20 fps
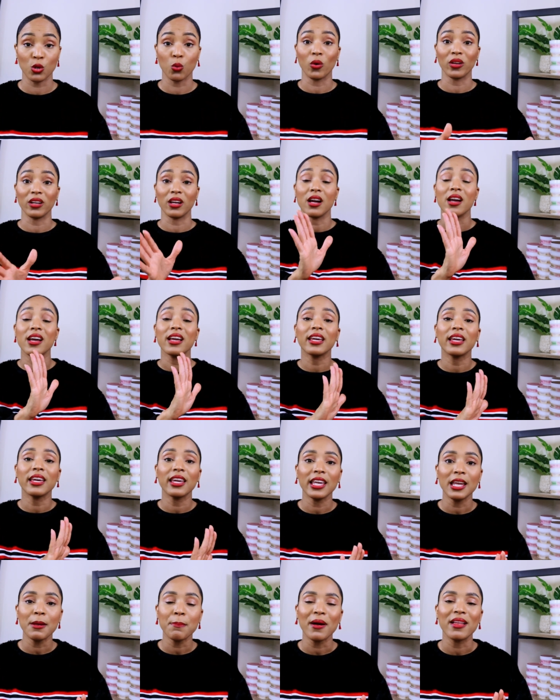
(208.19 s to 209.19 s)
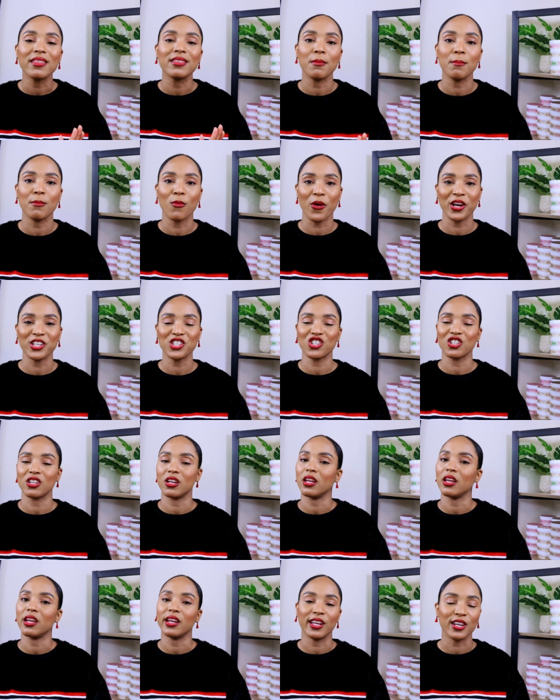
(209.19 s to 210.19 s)
You want to keep the
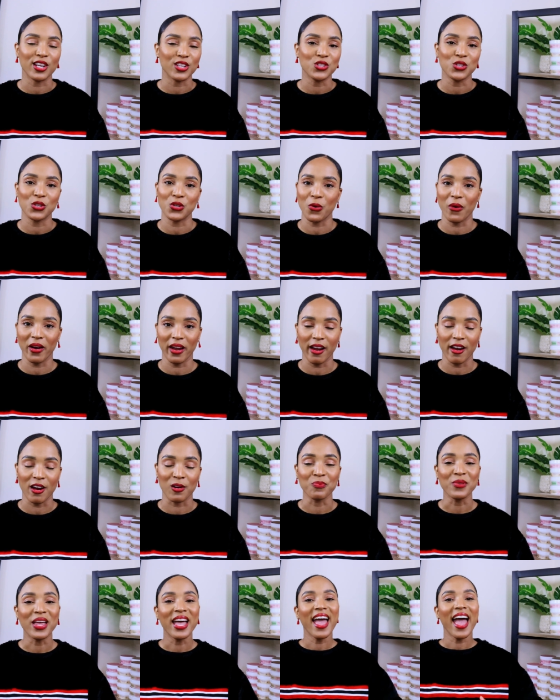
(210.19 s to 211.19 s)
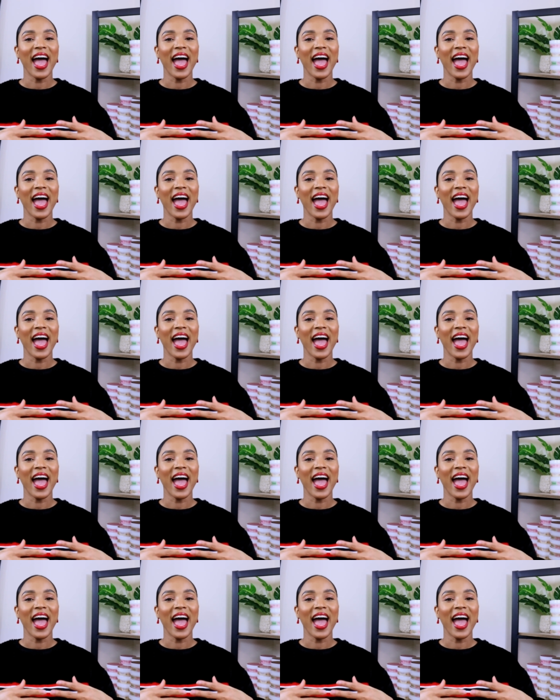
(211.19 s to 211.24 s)
moisture into your hair.